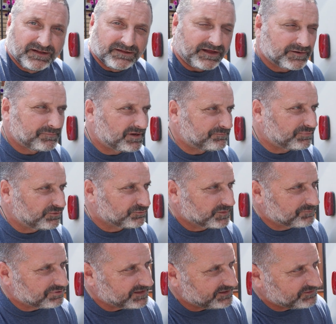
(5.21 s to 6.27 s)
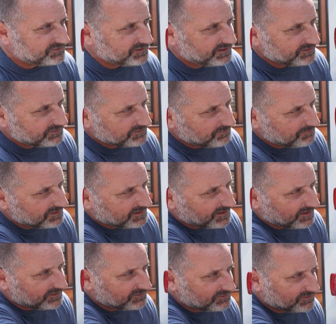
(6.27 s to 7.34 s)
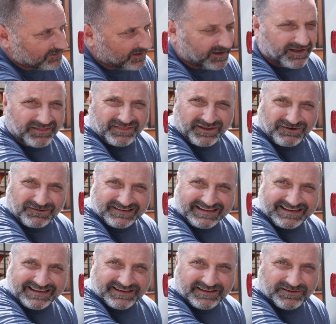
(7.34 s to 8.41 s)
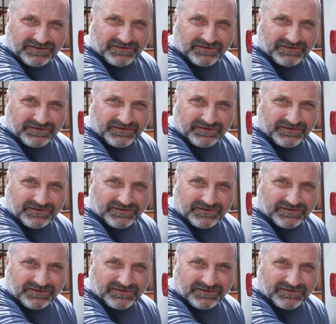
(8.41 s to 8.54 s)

A lot of people replace these because they're leaking